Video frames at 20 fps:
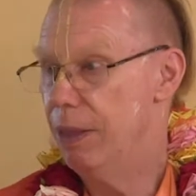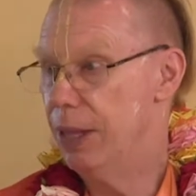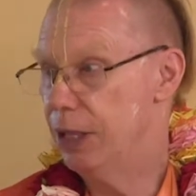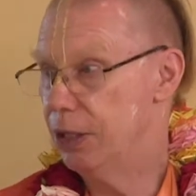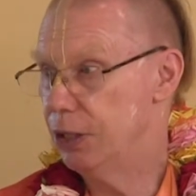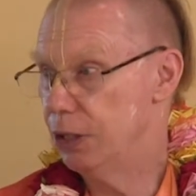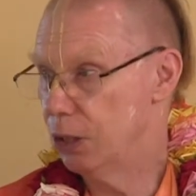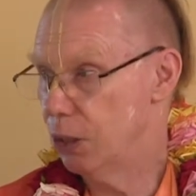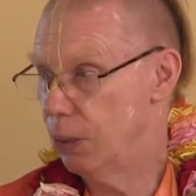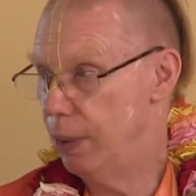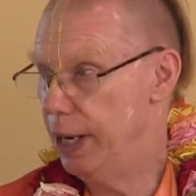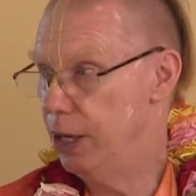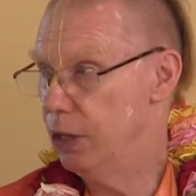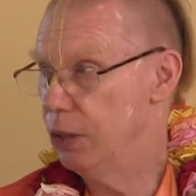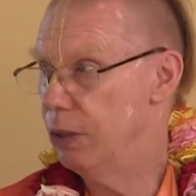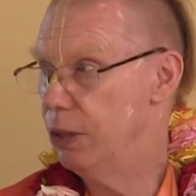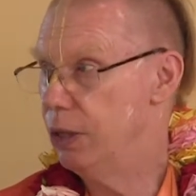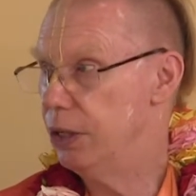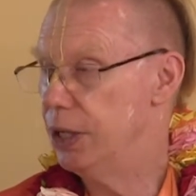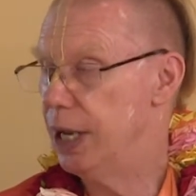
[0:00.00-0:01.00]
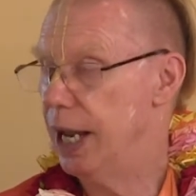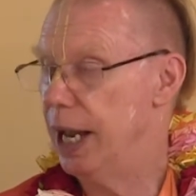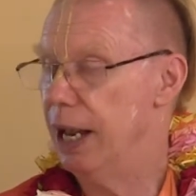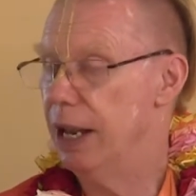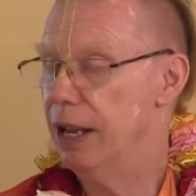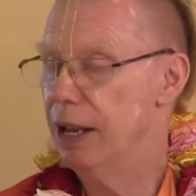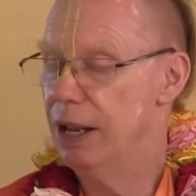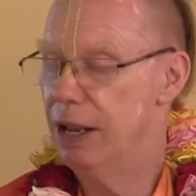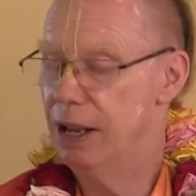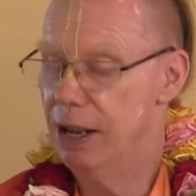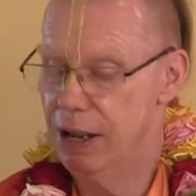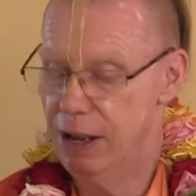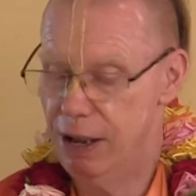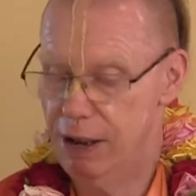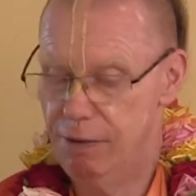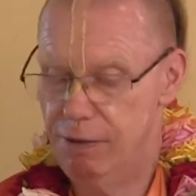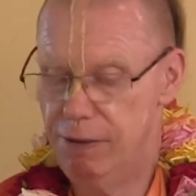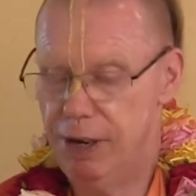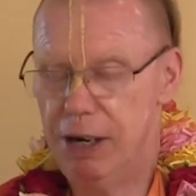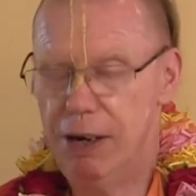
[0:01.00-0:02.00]
This is Queen Kunti,
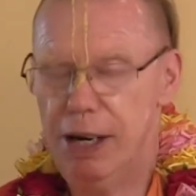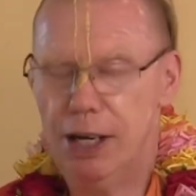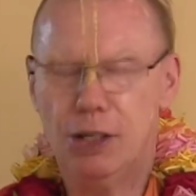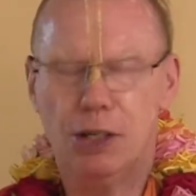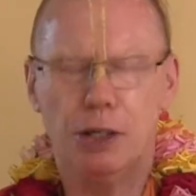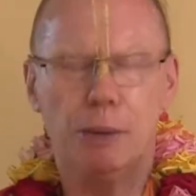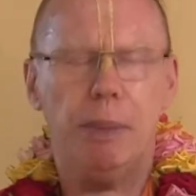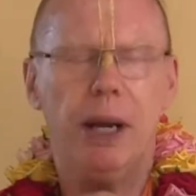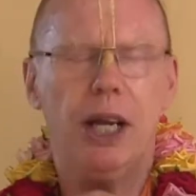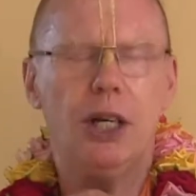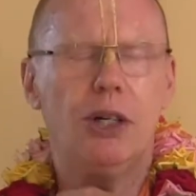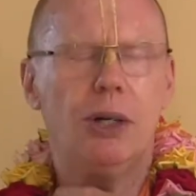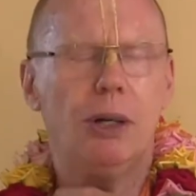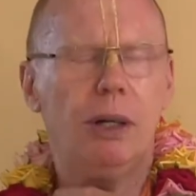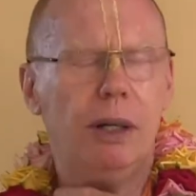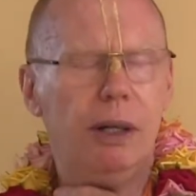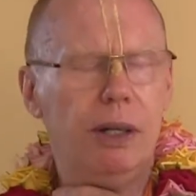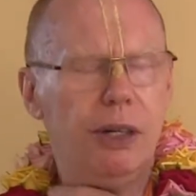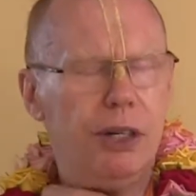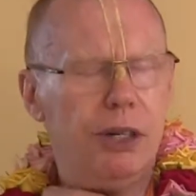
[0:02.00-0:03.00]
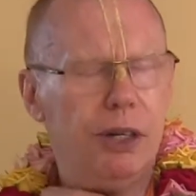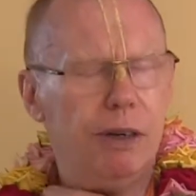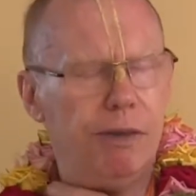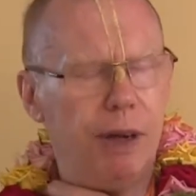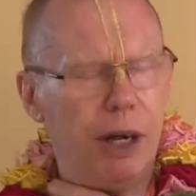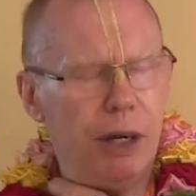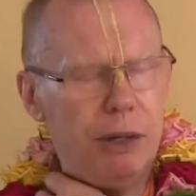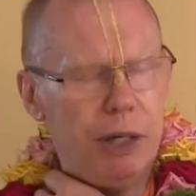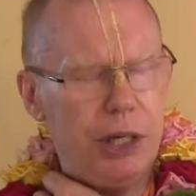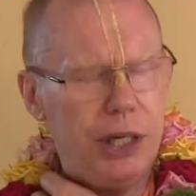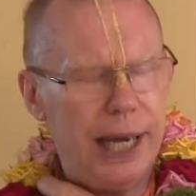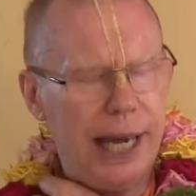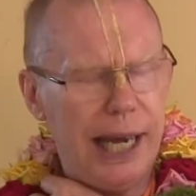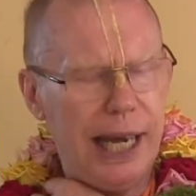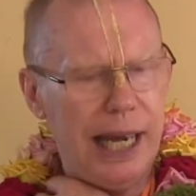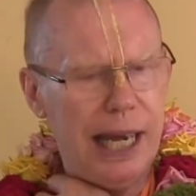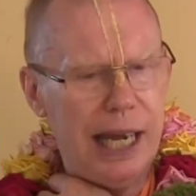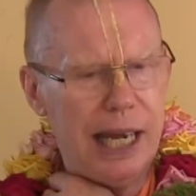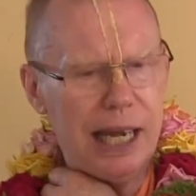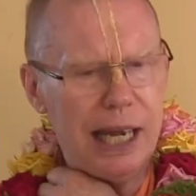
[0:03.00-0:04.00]
very special
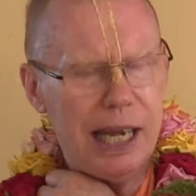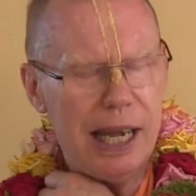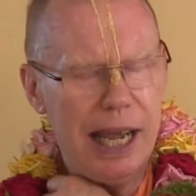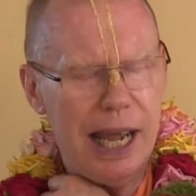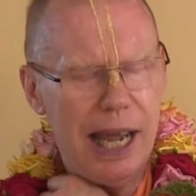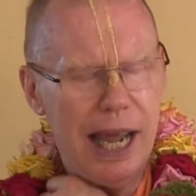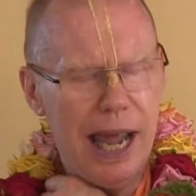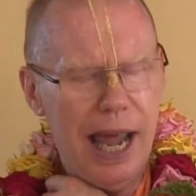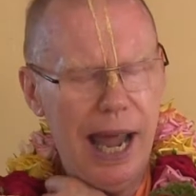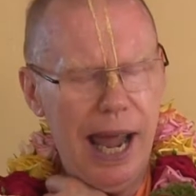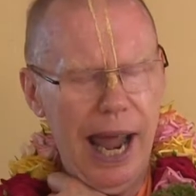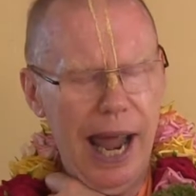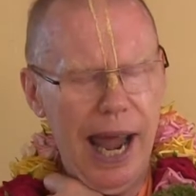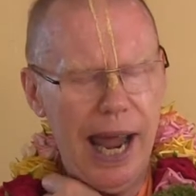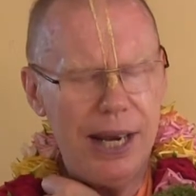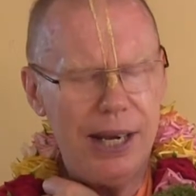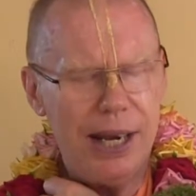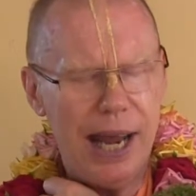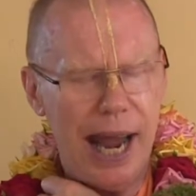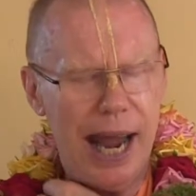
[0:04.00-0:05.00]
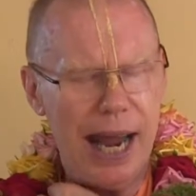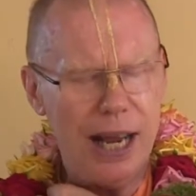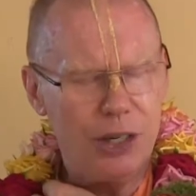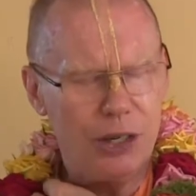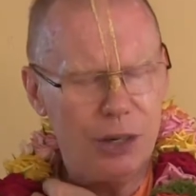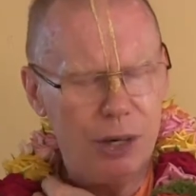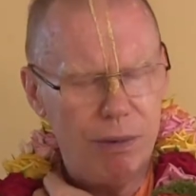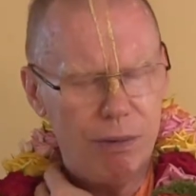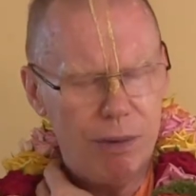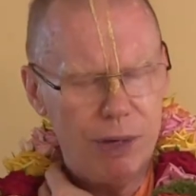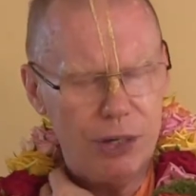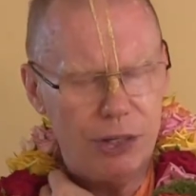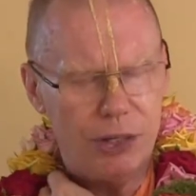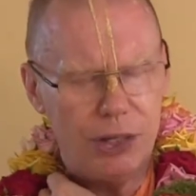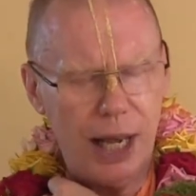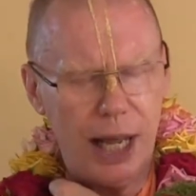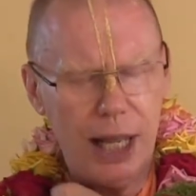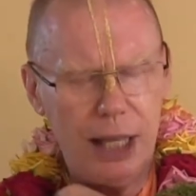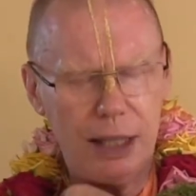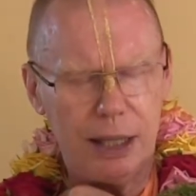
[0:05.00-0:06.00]
devotee, and as a
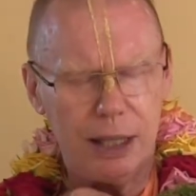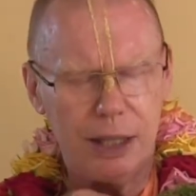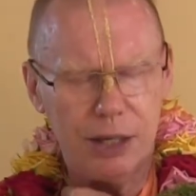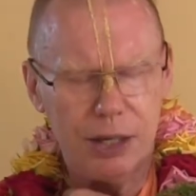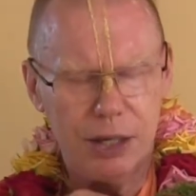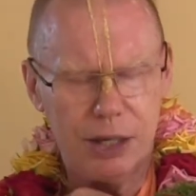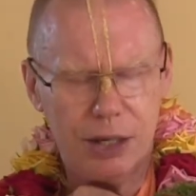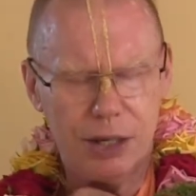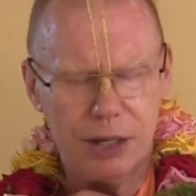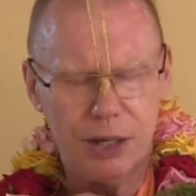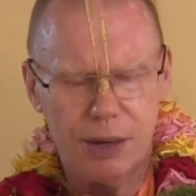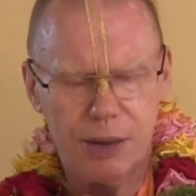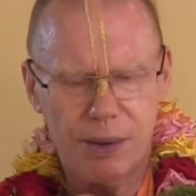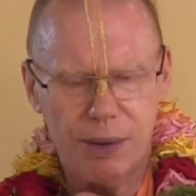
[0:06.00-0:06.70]
result,